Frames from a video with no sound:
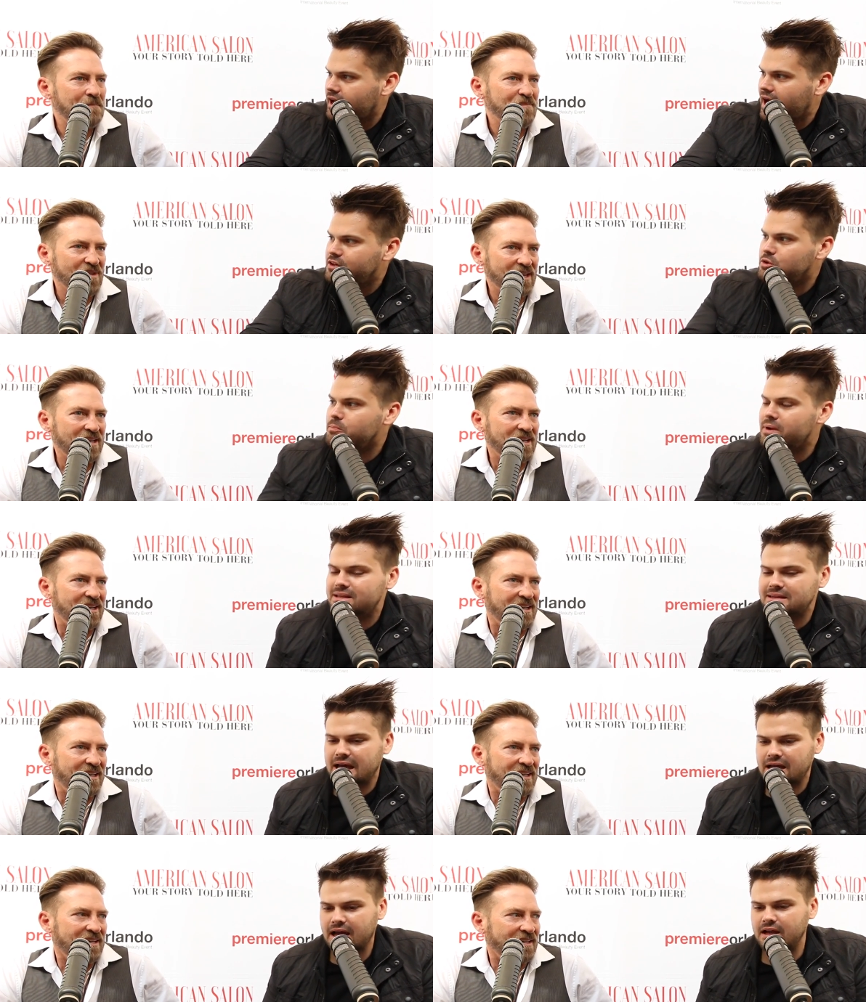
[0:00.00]
Speaker 1: how do you make
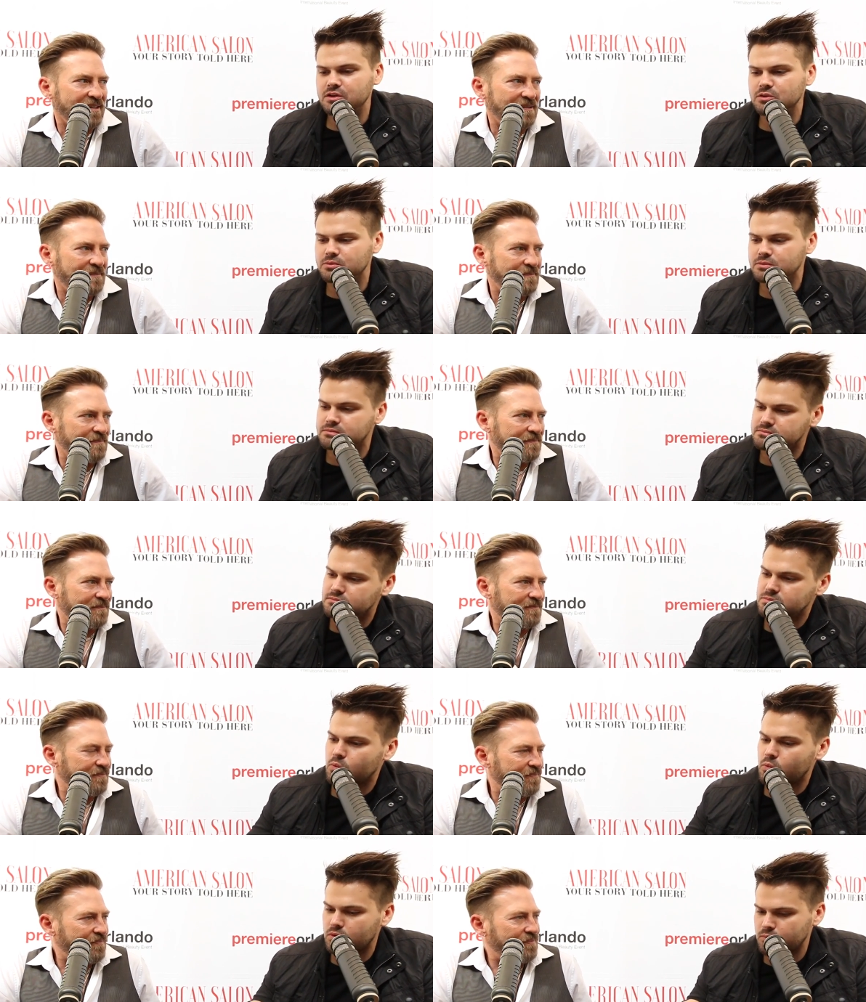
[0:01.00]
that? How do you
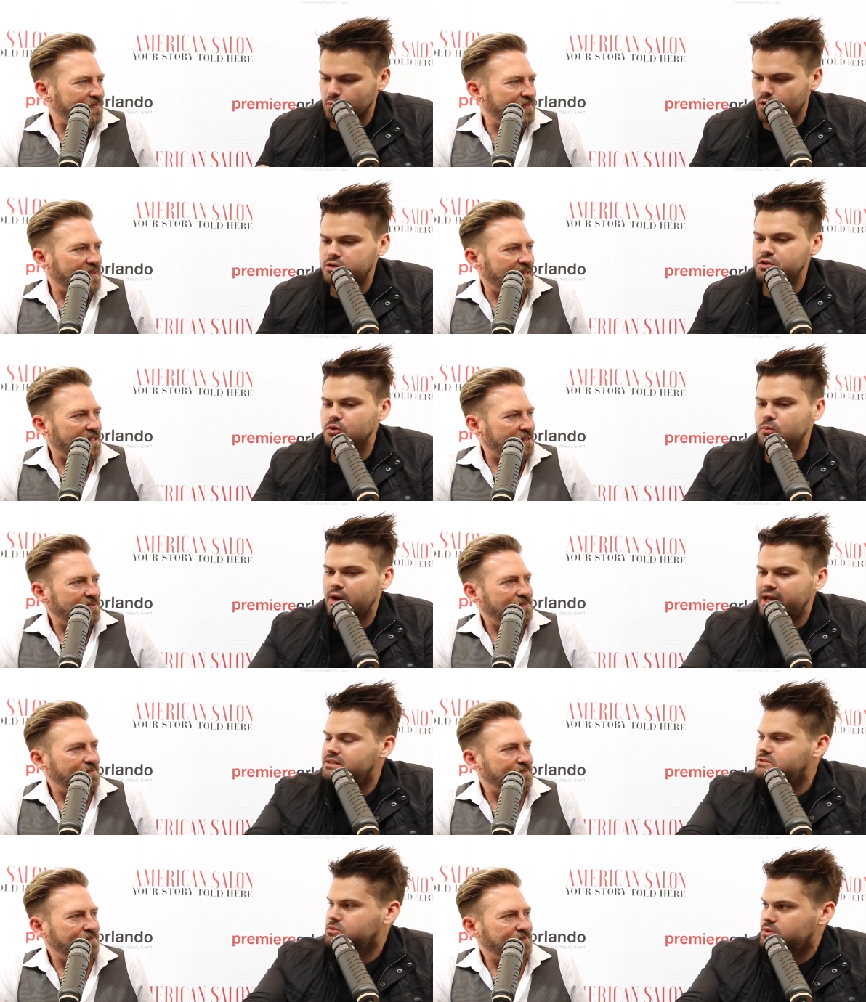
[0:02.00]
work your
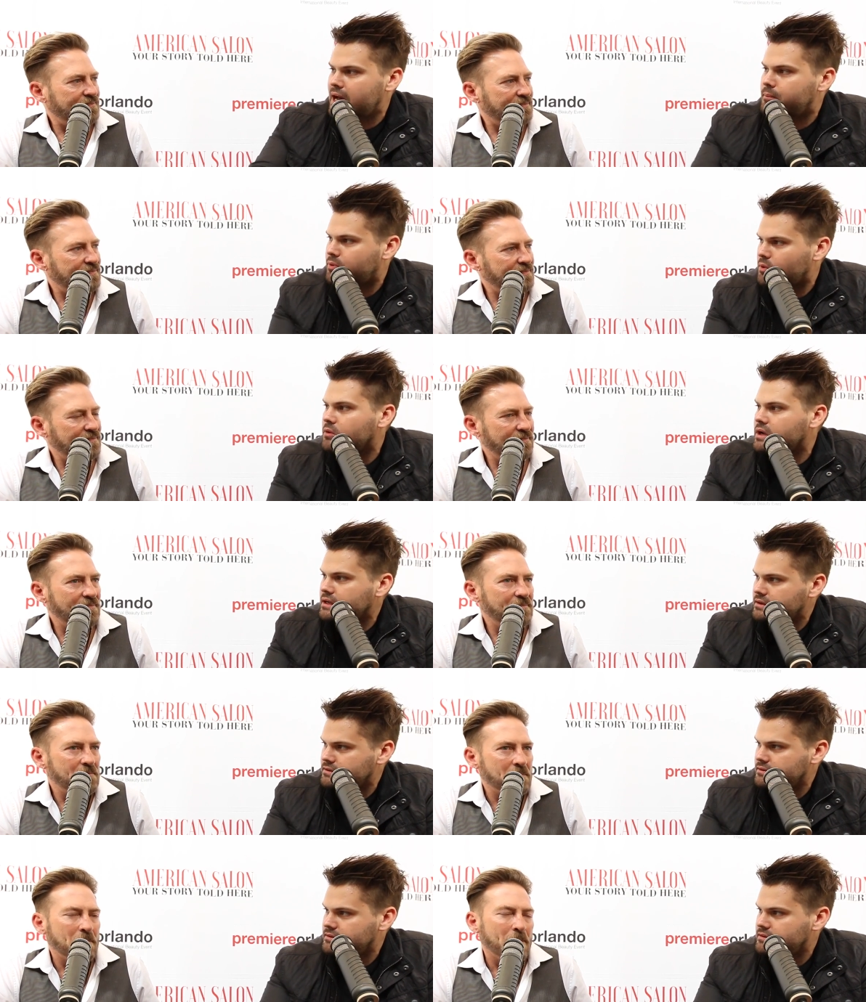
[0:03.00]
way to that point
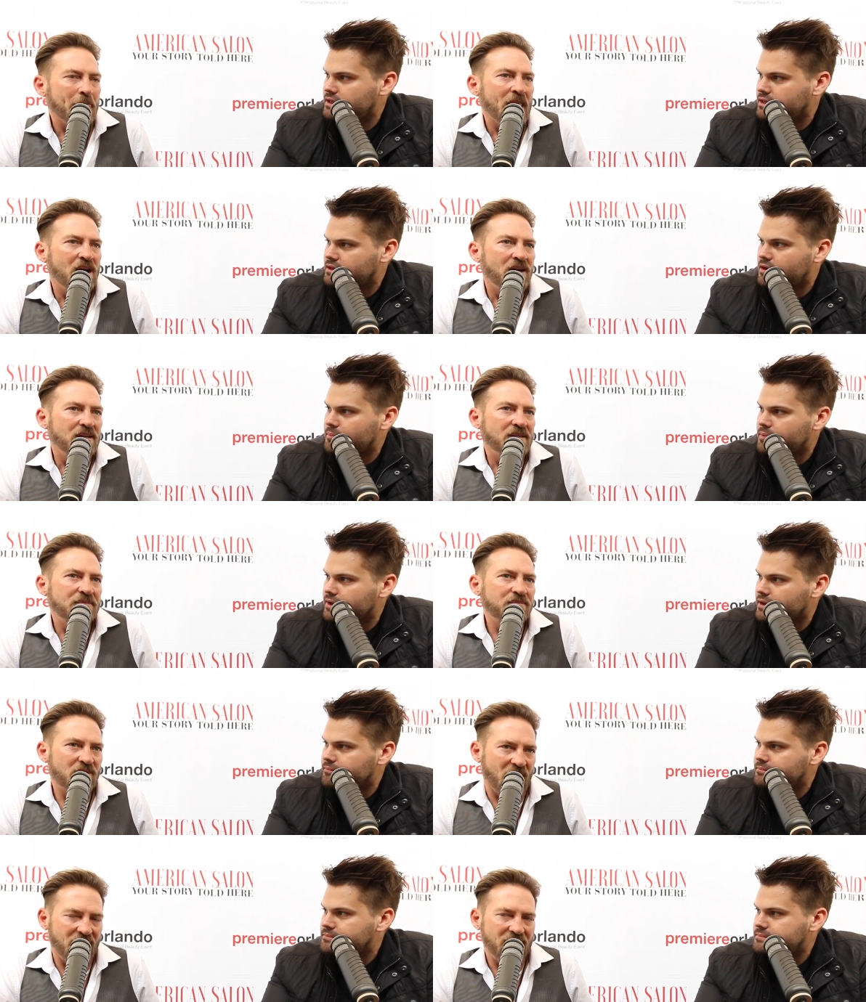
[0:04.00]
in a company?
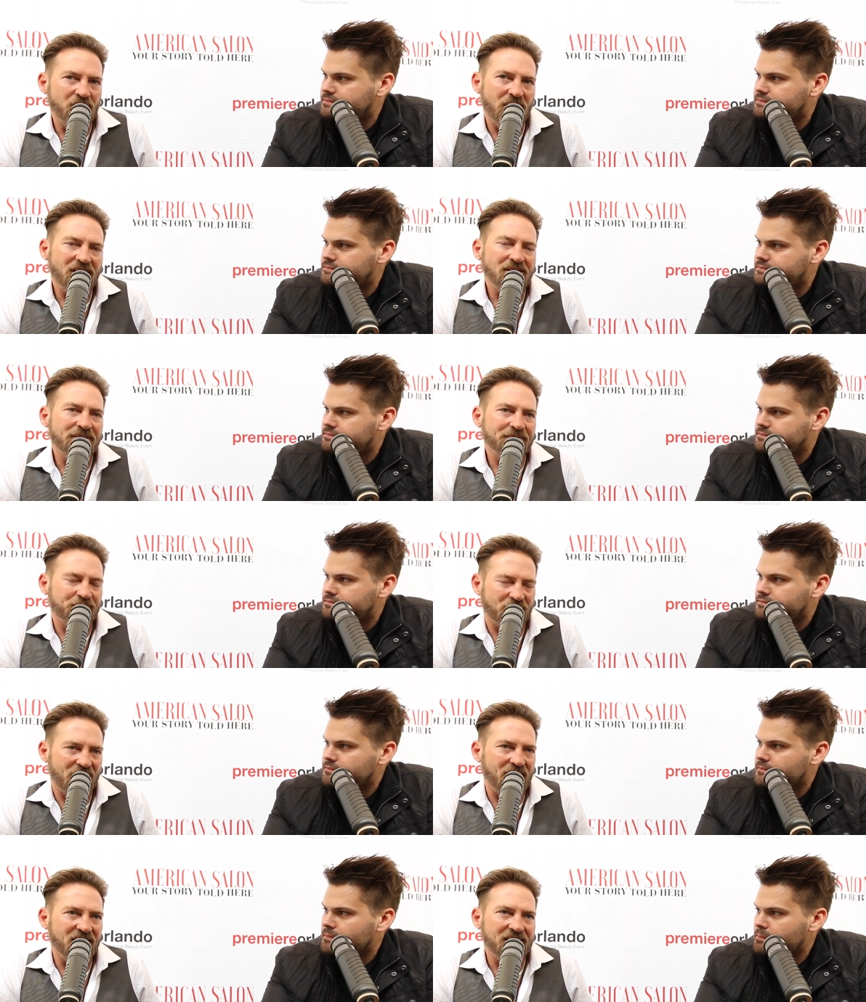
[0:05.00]
Speaker 2: Well,
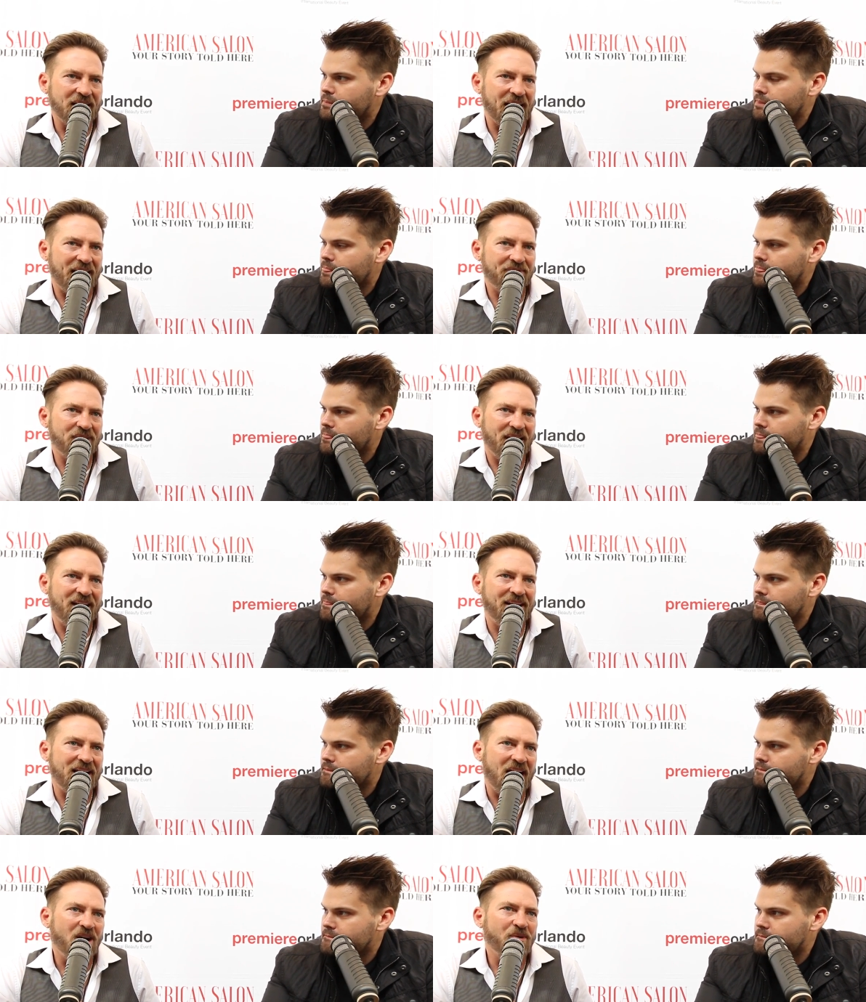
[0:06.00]
uh,
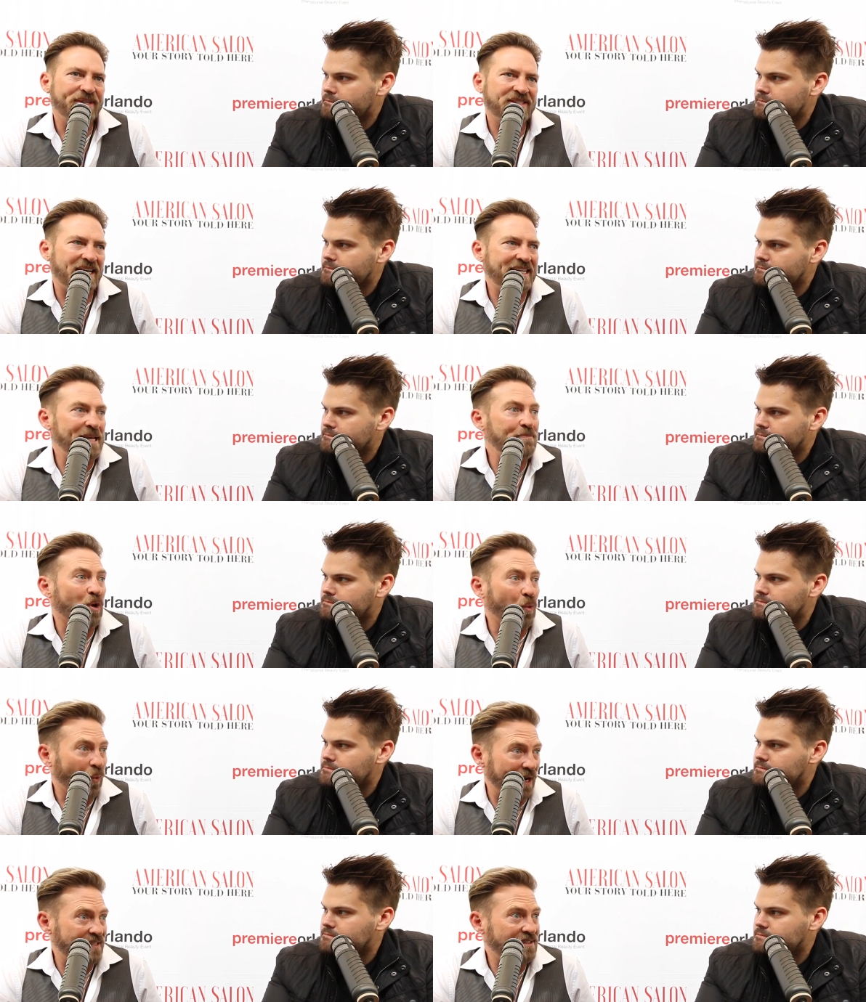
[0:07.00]
I always say keep your
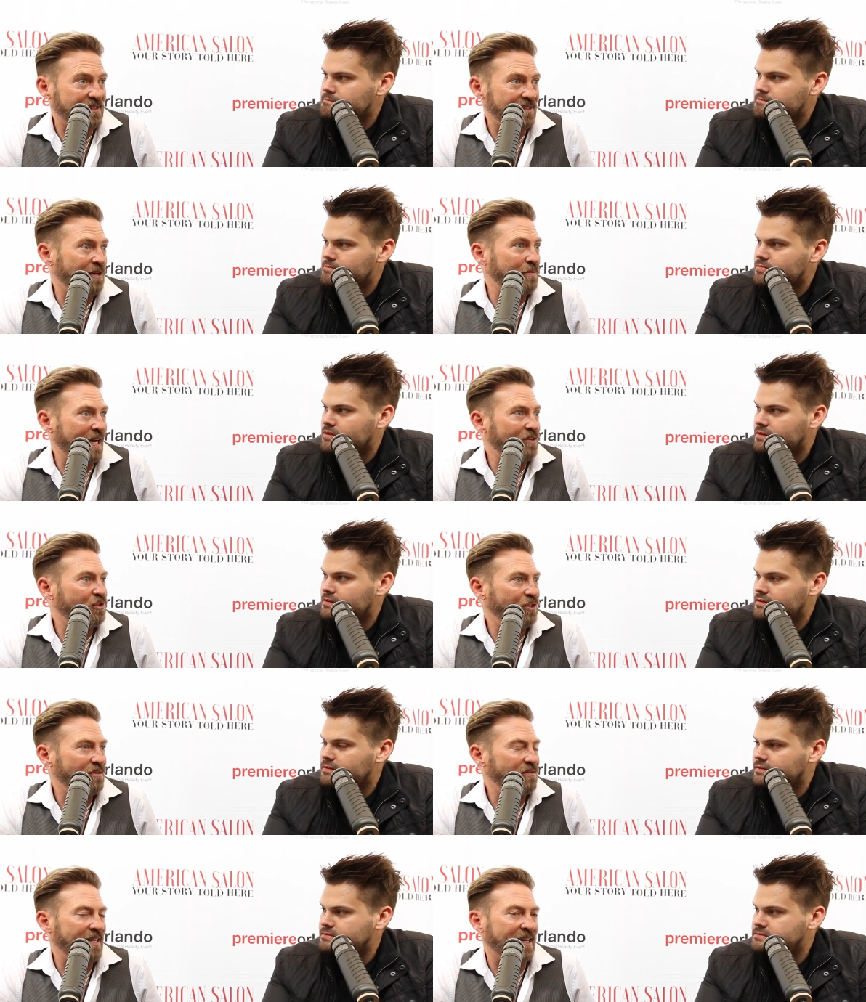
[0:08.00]
wits about
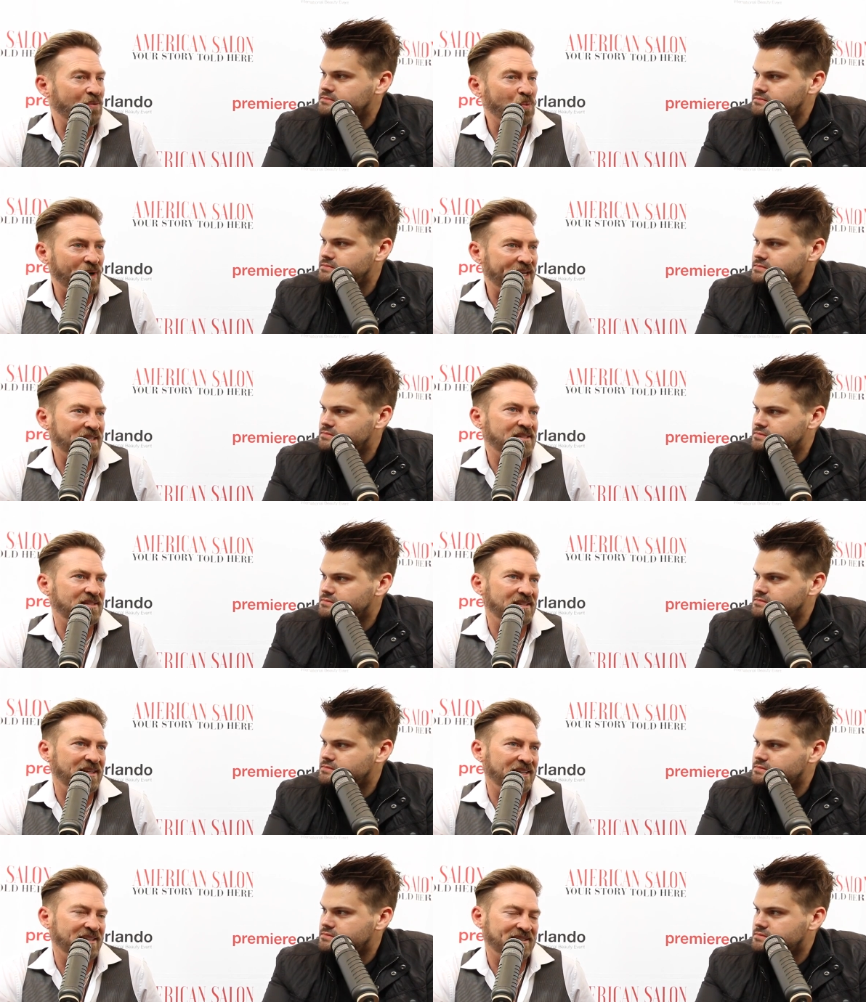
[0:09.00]
you, and wits
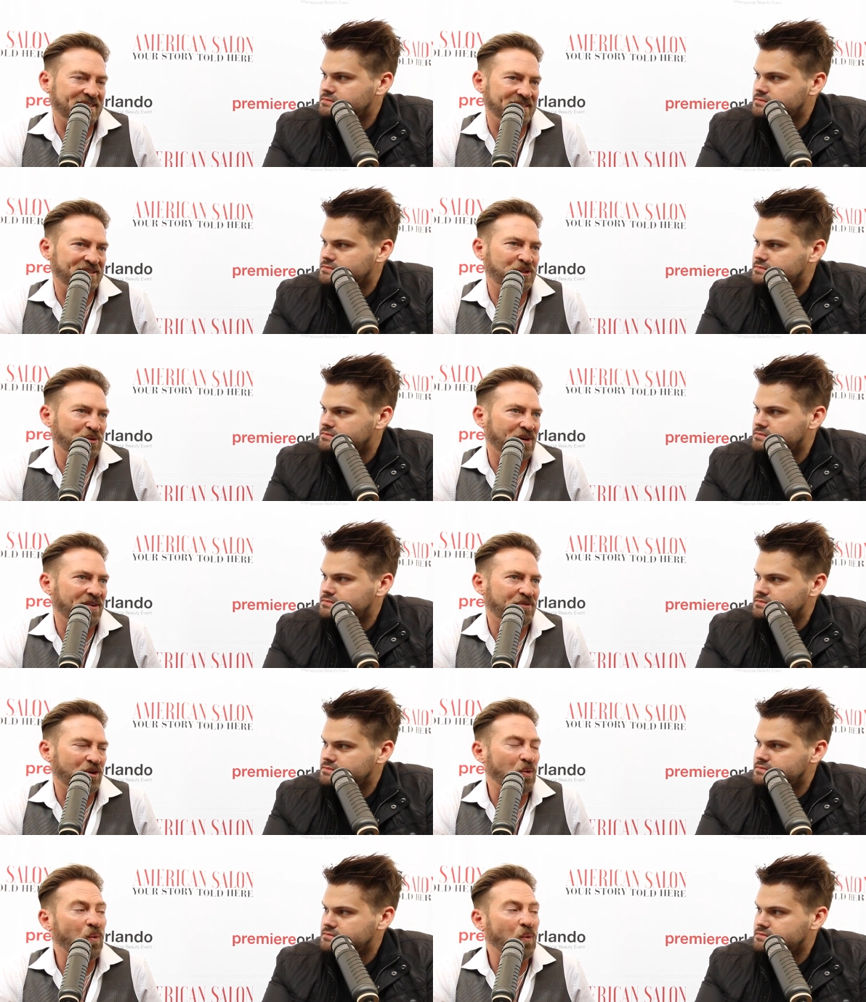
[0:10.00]
is short for